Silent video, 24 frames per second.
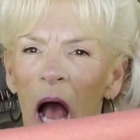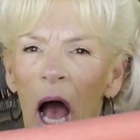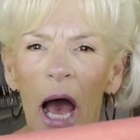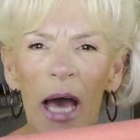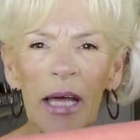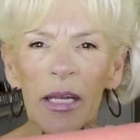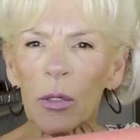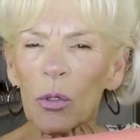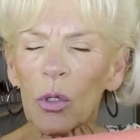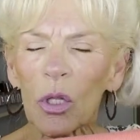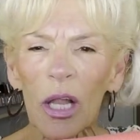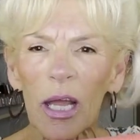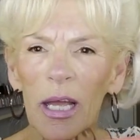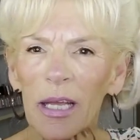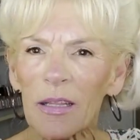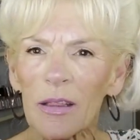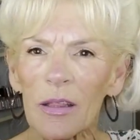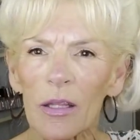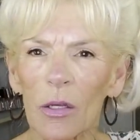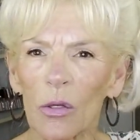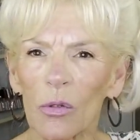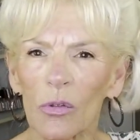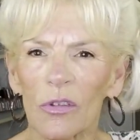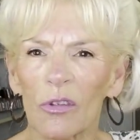I don't
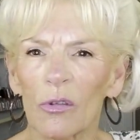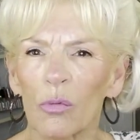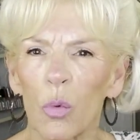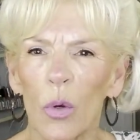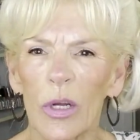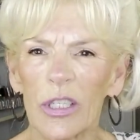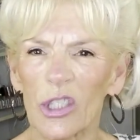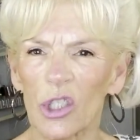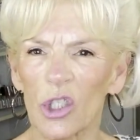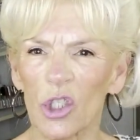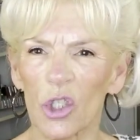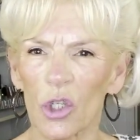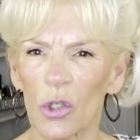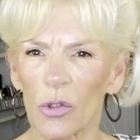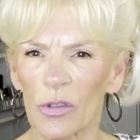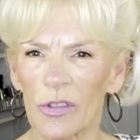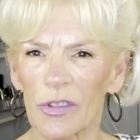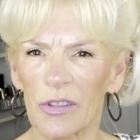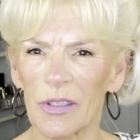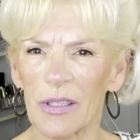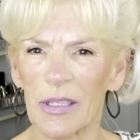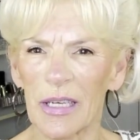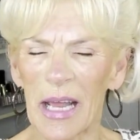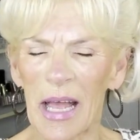like those
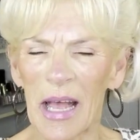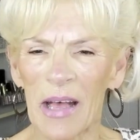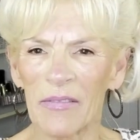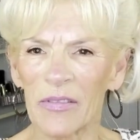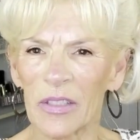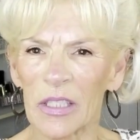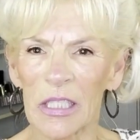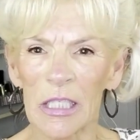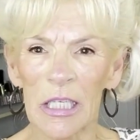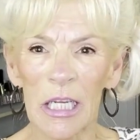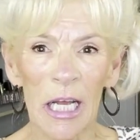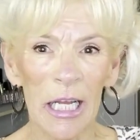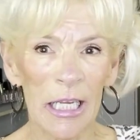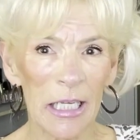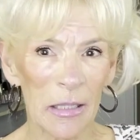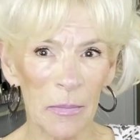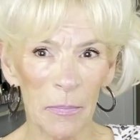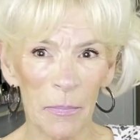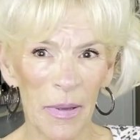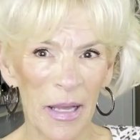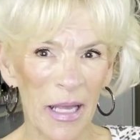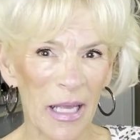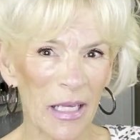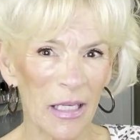sweatshirts that have a
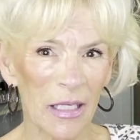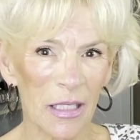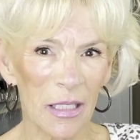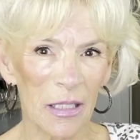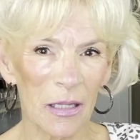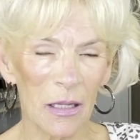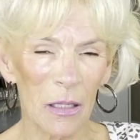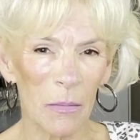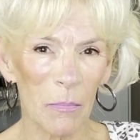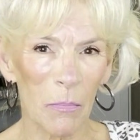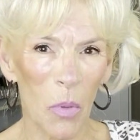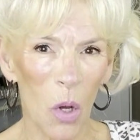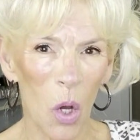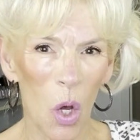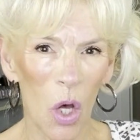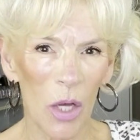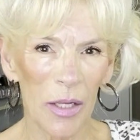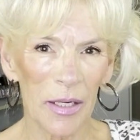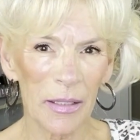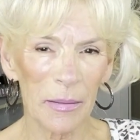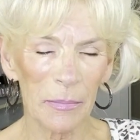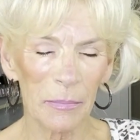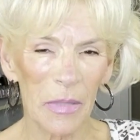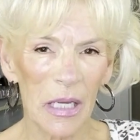tight band at the
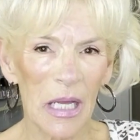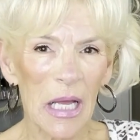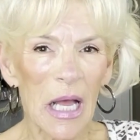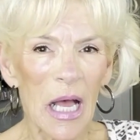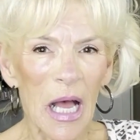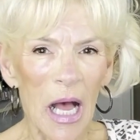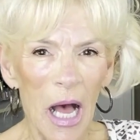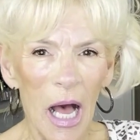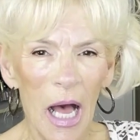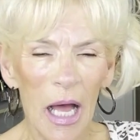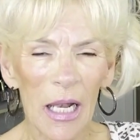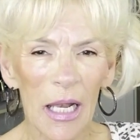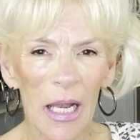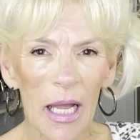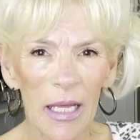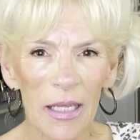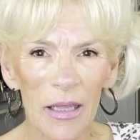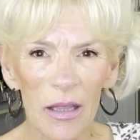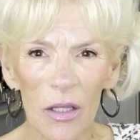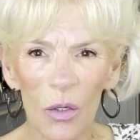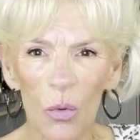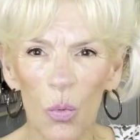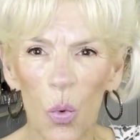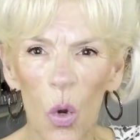bottom. I
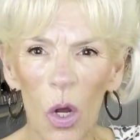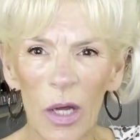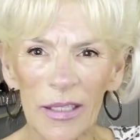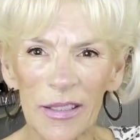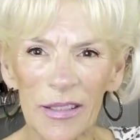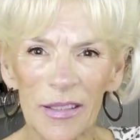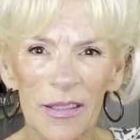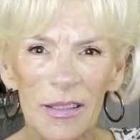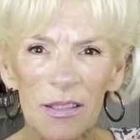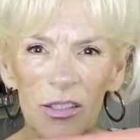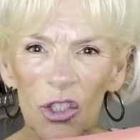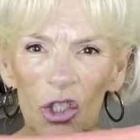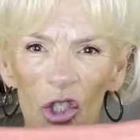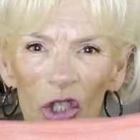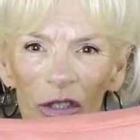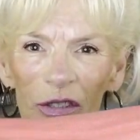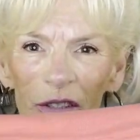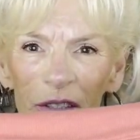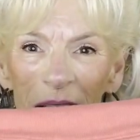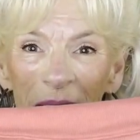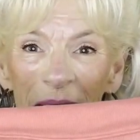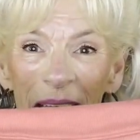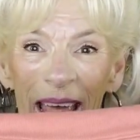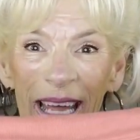like the ones that
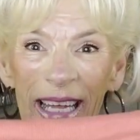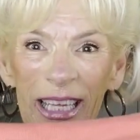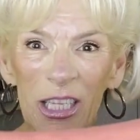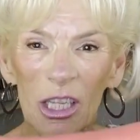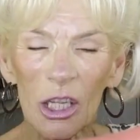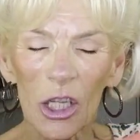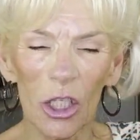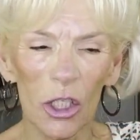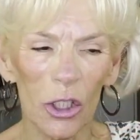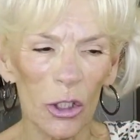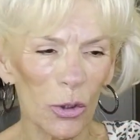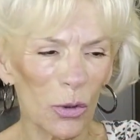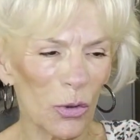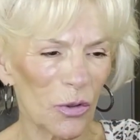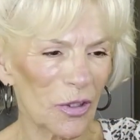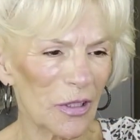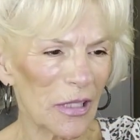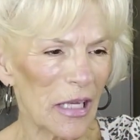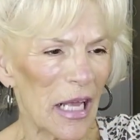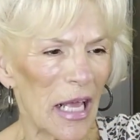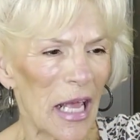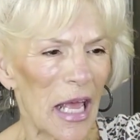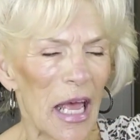just hang loose.